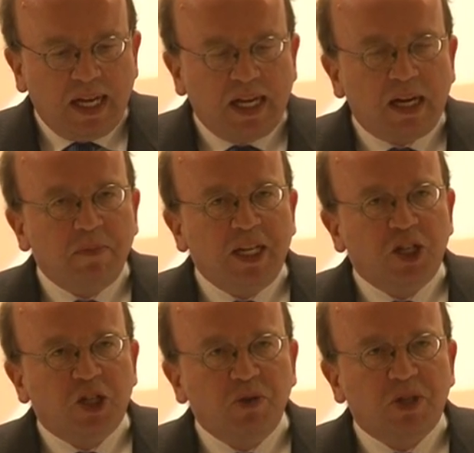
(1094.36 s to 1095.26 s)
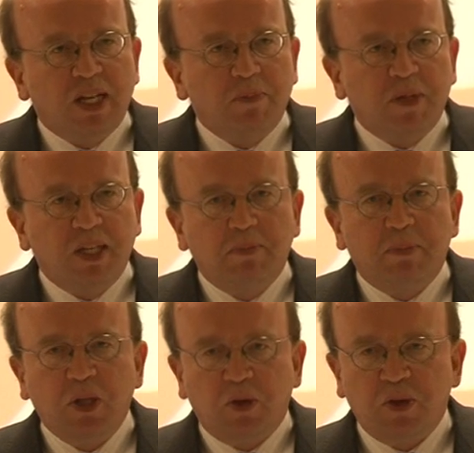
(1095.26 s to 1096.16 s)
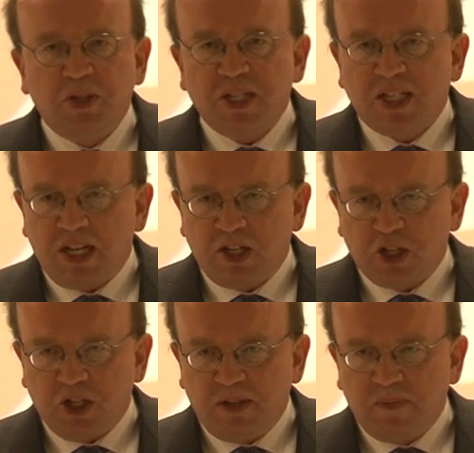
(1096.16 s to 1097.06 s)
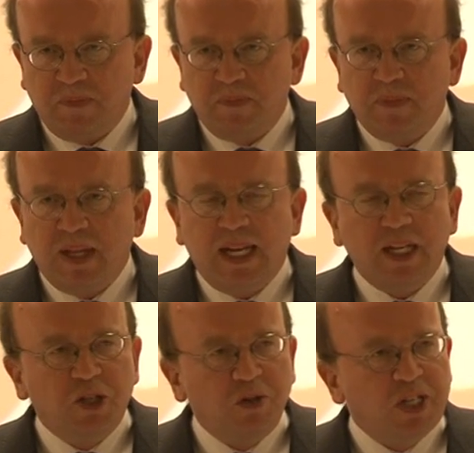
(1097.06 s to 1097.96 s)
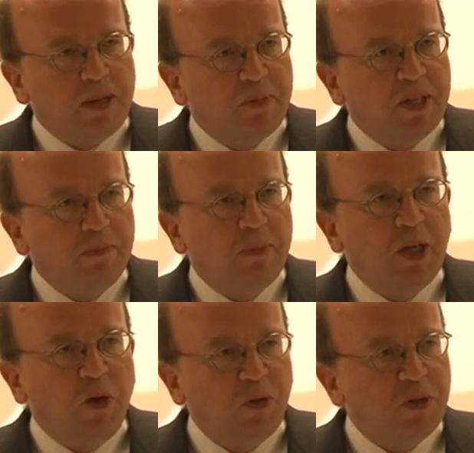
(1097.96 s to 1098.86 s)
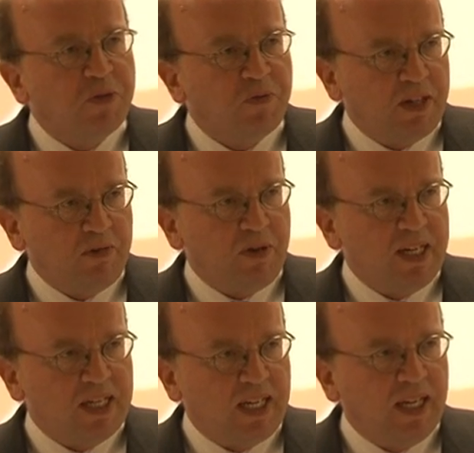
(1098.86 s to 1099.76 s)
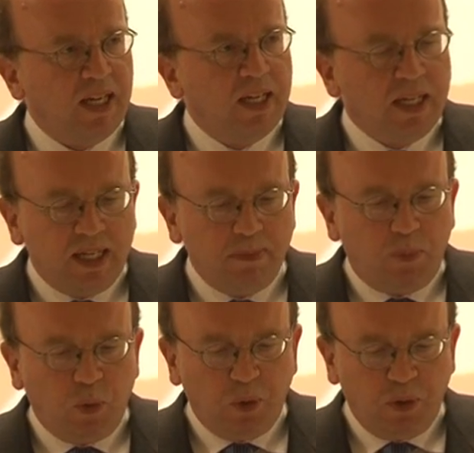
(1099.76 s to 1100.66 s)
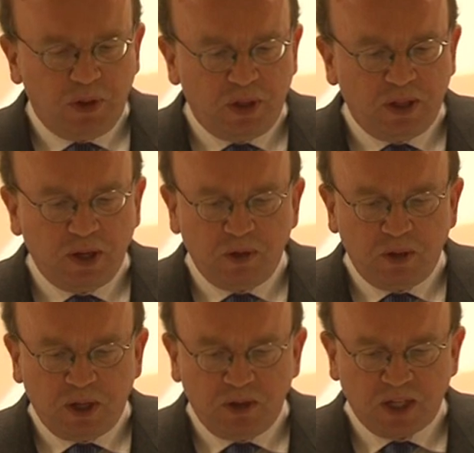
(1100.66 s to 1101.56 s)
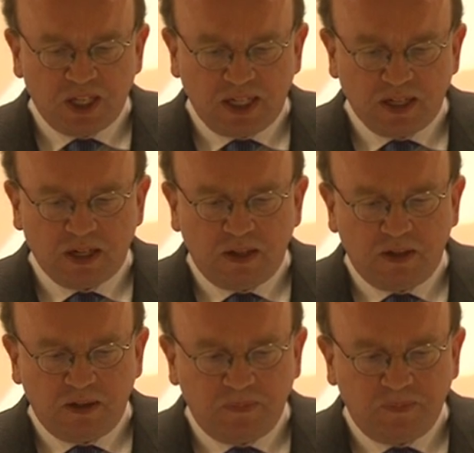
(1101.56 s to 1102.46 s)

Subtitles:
And I mean do something beyond discussion and do something beyond fundraising, important though those things are.